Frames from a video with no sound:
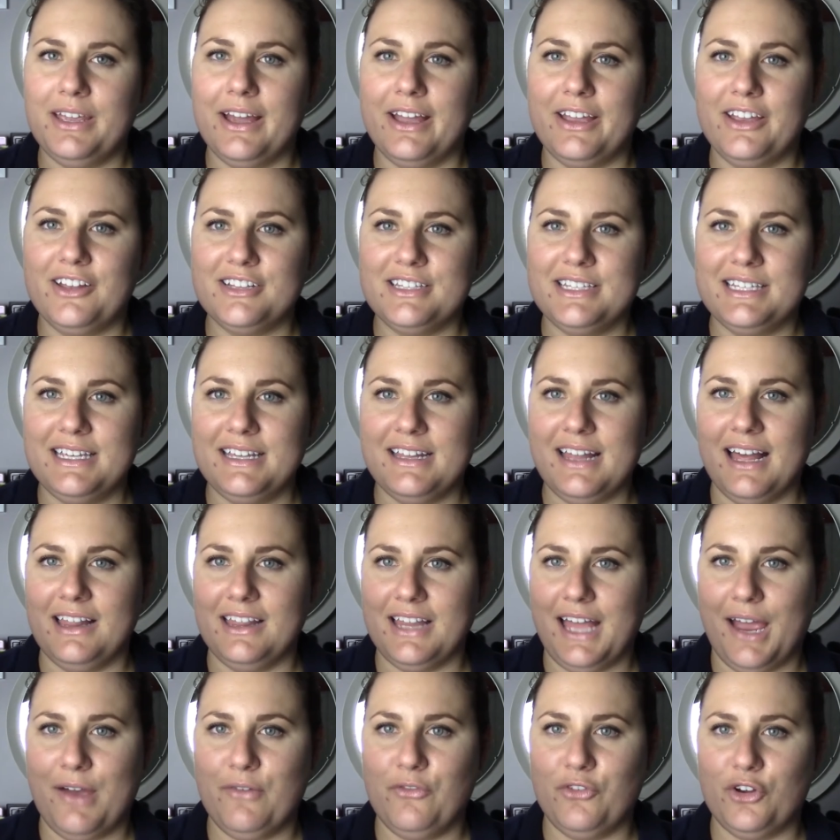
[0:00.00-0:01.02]
I could see that
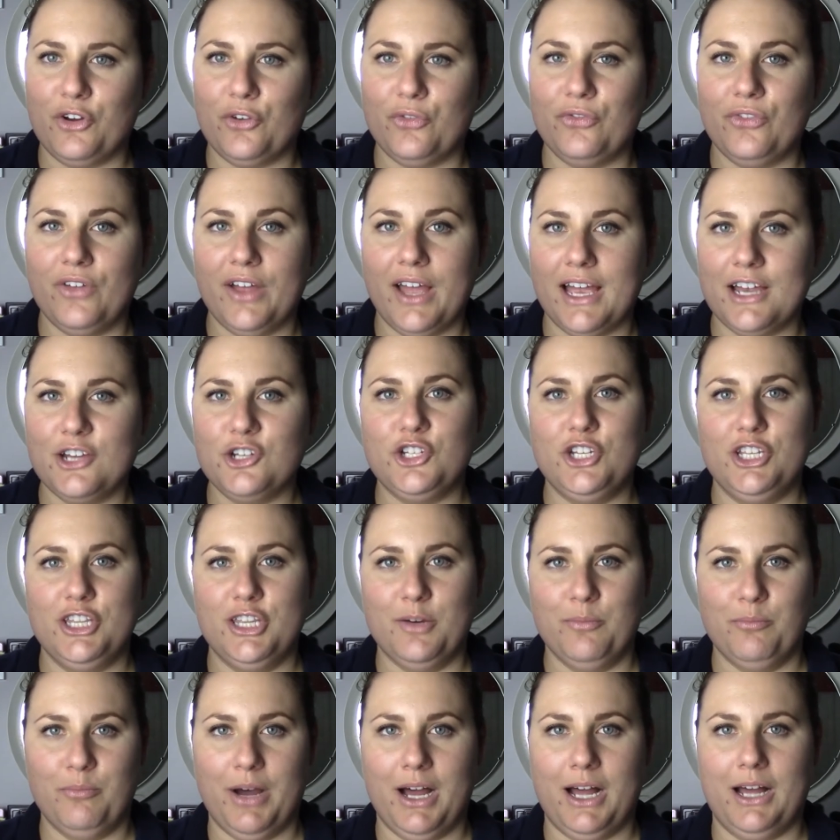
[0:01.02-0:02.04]
lavender flash in
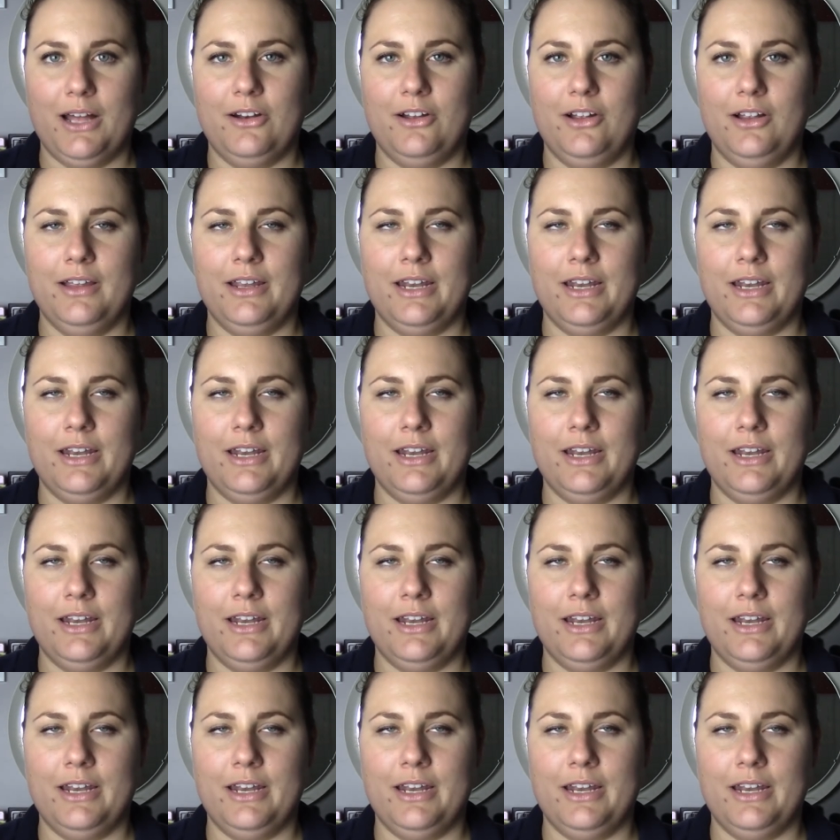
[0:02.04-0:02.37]
the bottle,